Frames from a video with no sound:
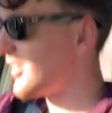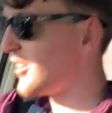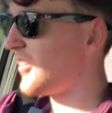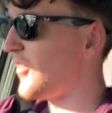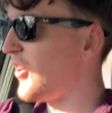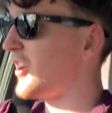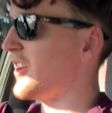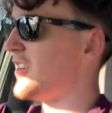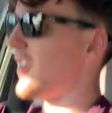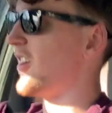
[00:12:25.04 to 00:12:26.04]
what a
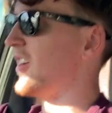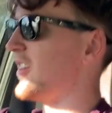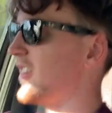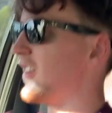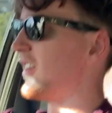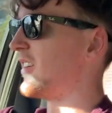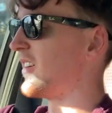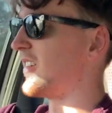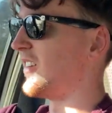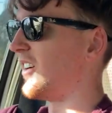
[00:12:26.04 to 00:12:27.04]
note.
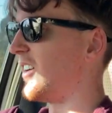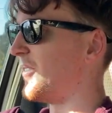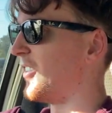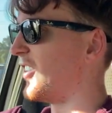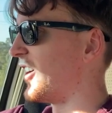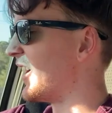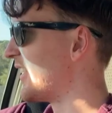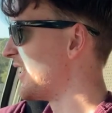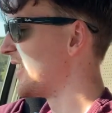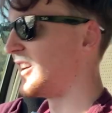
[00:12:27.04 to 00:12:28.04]
Oh my.
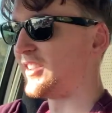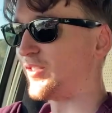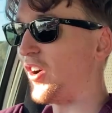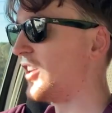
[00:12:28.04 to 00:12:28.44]
It's finally